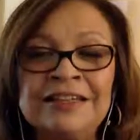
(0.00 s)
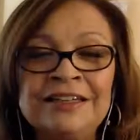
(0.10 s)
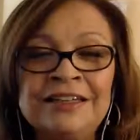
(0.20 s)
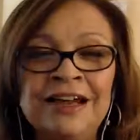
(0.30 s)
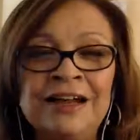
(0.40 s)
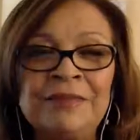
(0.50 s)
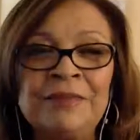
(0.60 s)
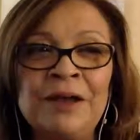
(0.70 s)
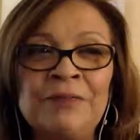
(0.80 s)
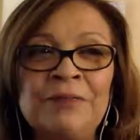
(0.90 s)

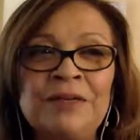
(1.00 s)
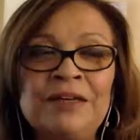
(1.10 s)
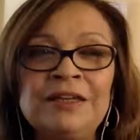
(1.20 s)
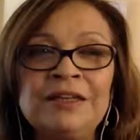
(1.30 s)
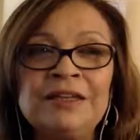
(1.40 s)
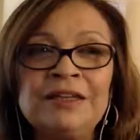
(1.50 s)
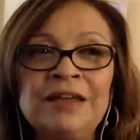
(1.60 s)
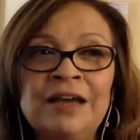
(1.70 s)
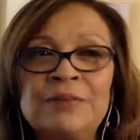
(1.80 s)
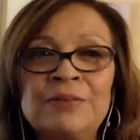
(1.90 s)
I'll be
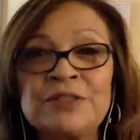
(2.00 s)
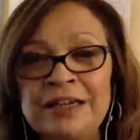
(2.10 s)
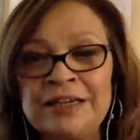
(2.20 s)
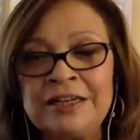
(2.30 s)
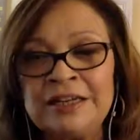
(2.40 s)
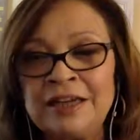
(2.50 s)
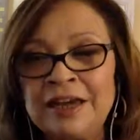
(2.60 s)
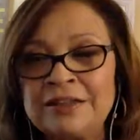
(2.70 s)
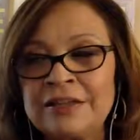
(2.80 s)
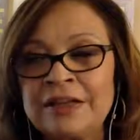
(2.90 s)
presenting
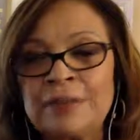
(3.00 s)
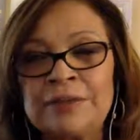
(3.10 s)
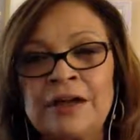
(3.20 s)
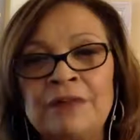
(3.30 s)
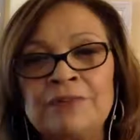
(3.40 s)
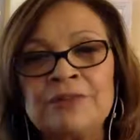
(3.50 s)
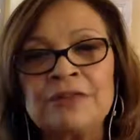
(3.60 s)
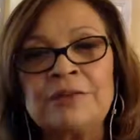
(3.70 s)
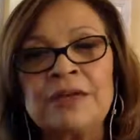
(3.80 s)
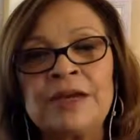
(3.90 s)
at a couple of conferences
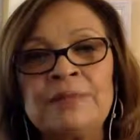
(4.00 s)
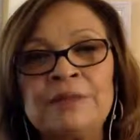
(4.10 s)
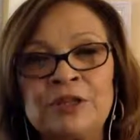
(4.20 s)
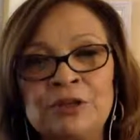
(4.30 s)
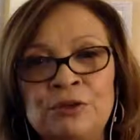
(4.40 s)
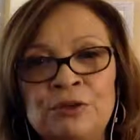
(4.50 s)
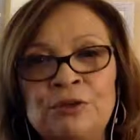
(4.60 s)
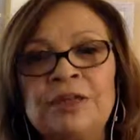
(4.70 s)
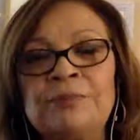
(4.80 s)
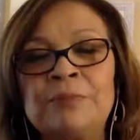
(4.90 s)
coming up, Q
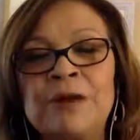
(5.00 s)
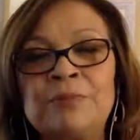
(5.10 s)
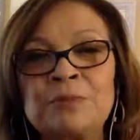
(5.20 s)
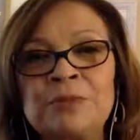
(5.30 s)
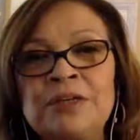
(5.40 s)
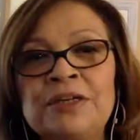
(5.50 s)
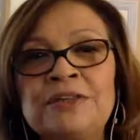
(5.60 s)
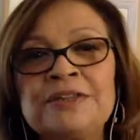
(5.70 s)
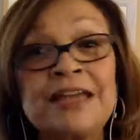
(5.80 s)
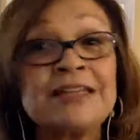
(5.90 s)
in Palm Springs,
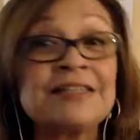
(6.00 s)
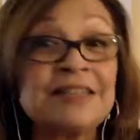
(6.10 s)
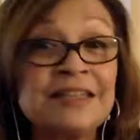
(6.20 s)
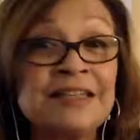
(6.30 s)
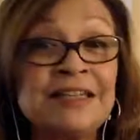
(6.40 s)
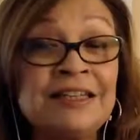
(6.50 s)
ASCD